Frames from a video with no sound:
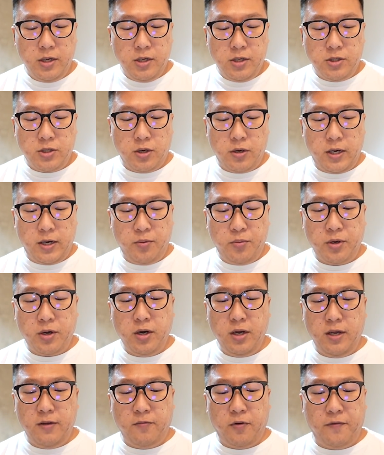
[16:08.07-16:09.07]
So we're
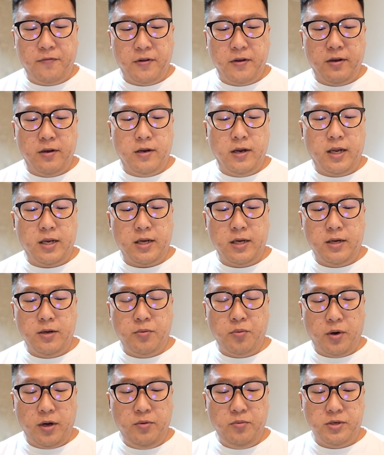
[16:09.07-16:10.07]
going to evolve another
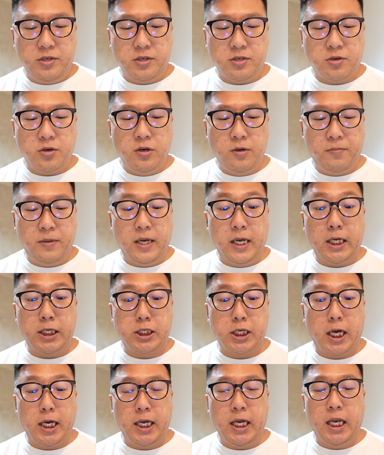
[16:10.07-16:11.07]
one, which is going to be a
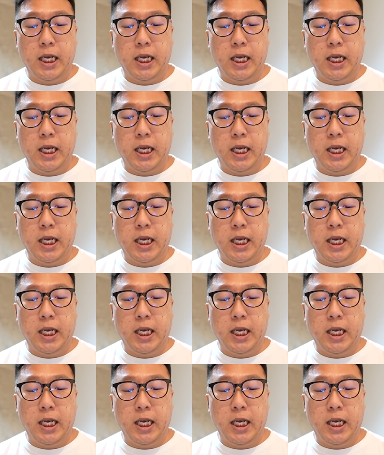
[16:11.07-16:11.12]
shiny